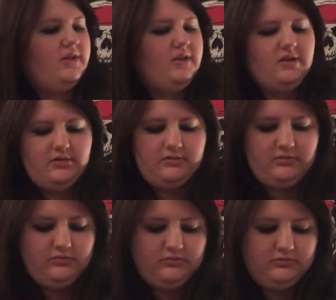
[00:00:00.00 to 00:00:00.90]
That
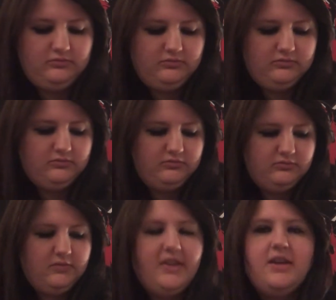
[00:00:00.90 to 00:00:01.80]

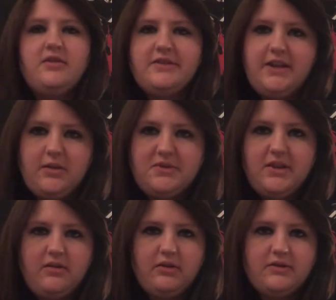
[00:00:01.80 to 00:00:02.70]
they use
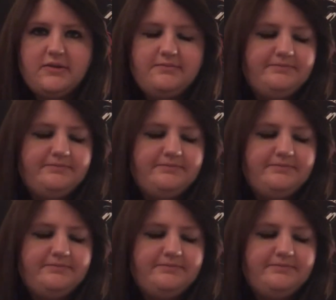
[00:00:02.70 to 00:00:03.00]
DMC threads.